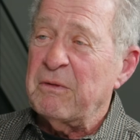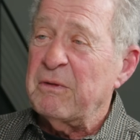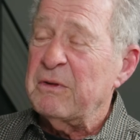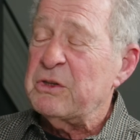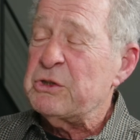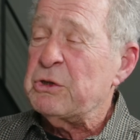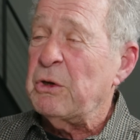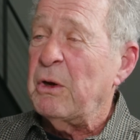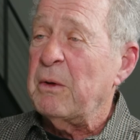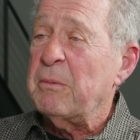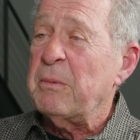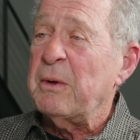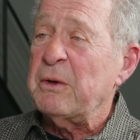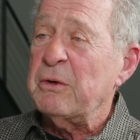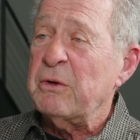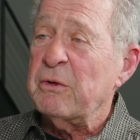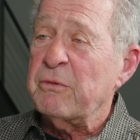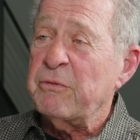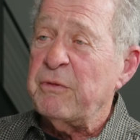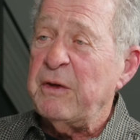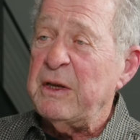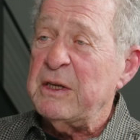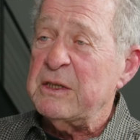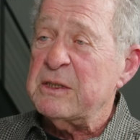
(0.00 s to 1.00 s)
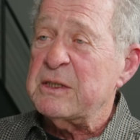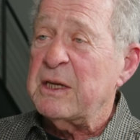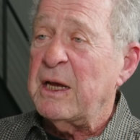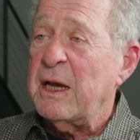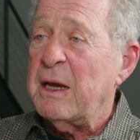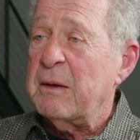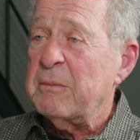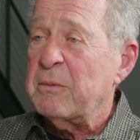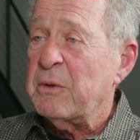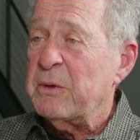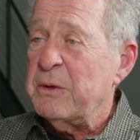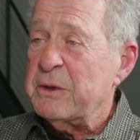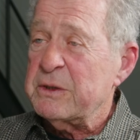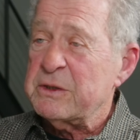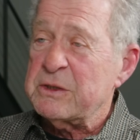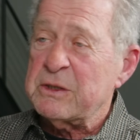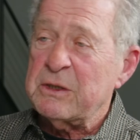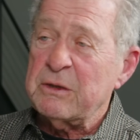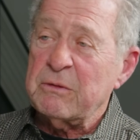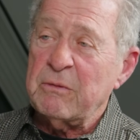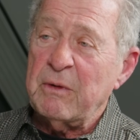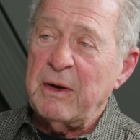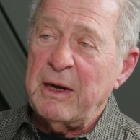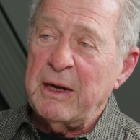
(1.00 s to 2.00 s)
show up on your FaceTime or
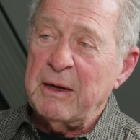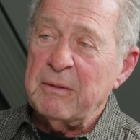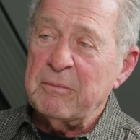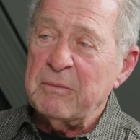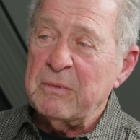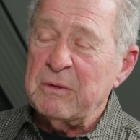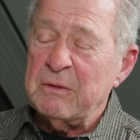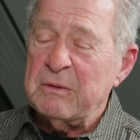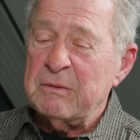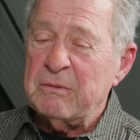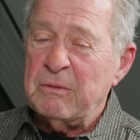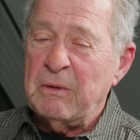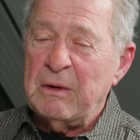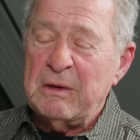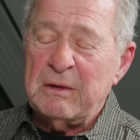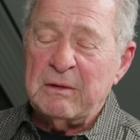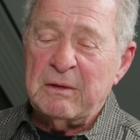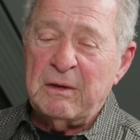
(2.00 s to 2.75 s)
Instagram,